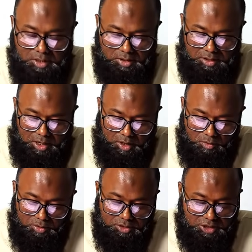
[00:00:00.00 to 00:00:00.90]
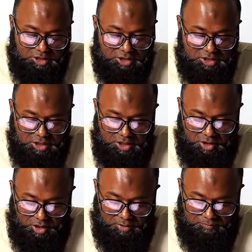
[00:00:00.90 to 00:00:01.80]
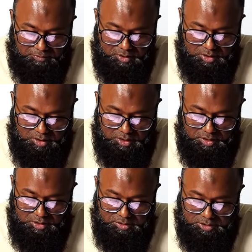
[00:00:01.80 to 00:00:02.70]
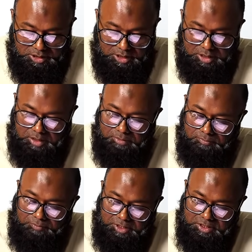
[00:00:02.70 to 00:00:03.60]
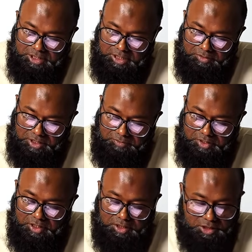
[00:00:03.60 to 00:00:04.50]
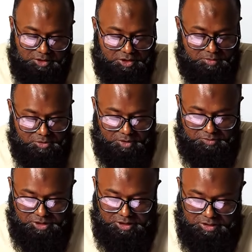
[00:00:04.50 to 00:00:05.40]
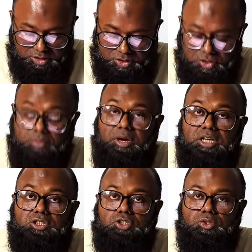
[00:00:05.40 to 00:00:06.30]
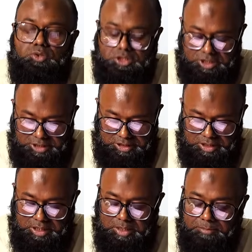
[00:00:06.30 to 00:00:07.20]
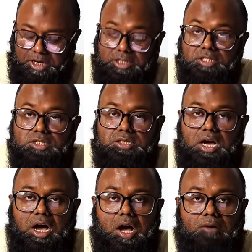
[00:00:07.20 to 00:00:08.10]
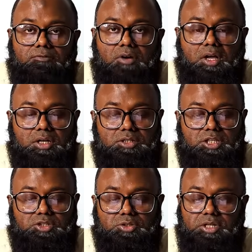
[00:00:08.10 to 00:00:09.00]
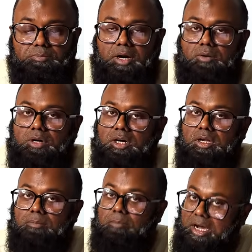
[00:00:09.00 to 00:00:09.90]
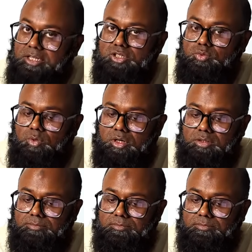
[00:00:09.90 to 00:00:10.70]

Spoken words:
Now ddt of the first derivative here in terms of t, 3 by 2 t minus half t to the power minus 1